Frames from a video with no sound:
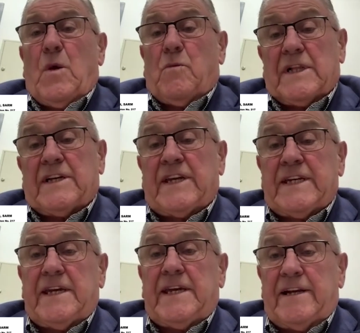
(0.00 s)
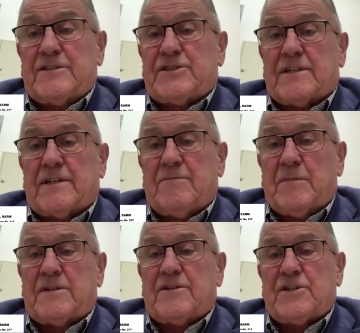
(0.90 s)
Well, I think he hears it,
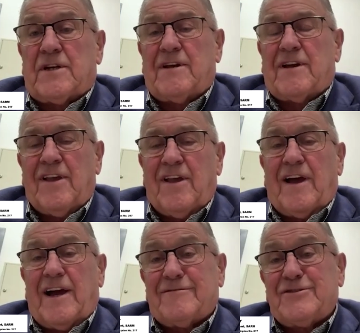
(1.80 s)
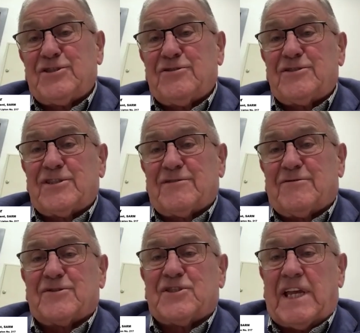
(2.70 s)
but there's a, I always use the
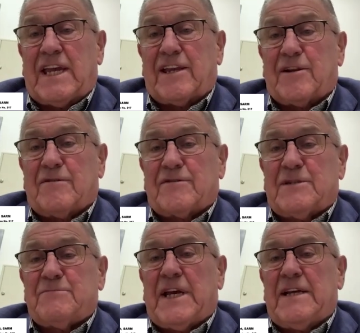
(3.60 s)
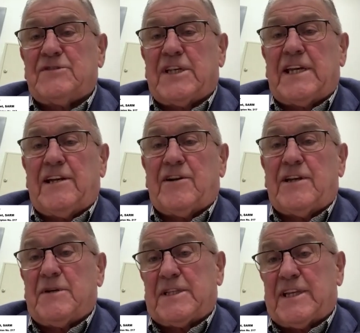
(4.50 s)
old saying, you know, sometimes they hear
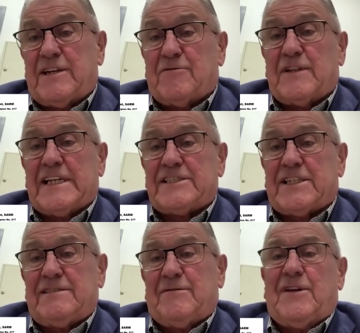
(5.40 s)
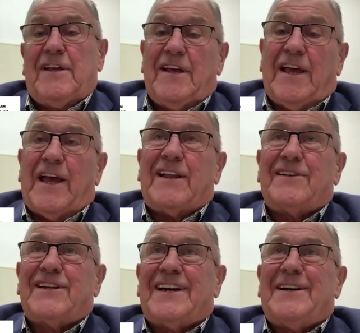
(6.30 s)
you, but they don't listen.
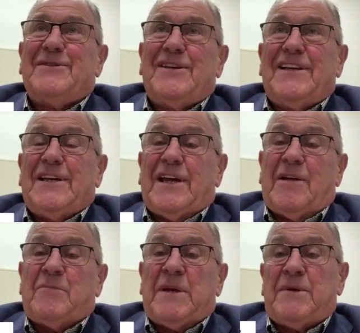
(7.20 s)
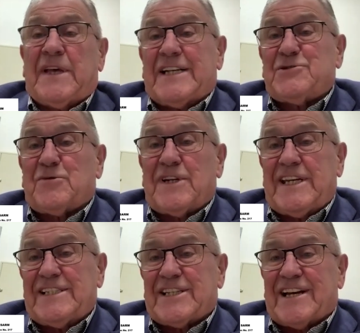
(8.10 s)
And, uh, and maybe that's where
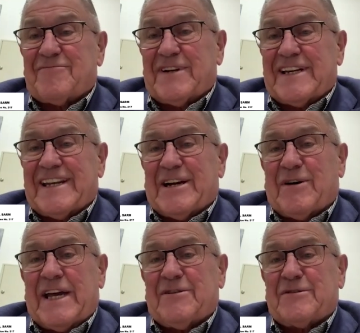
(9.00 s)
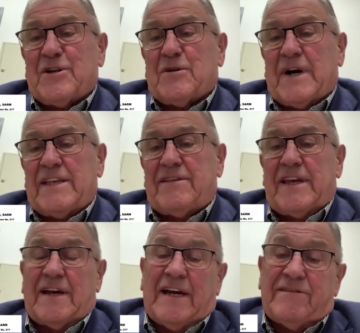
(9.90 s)
he's at right now. I don't know. I
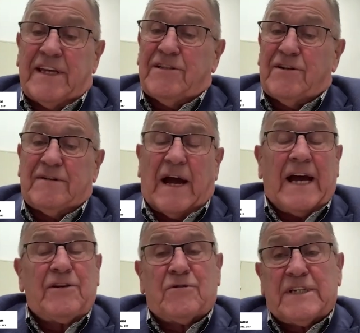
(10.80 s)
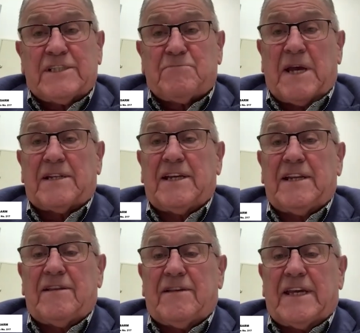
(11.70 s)
think, I think there, I don't expect
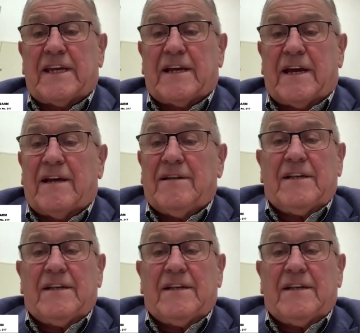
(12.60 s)
anything, uh,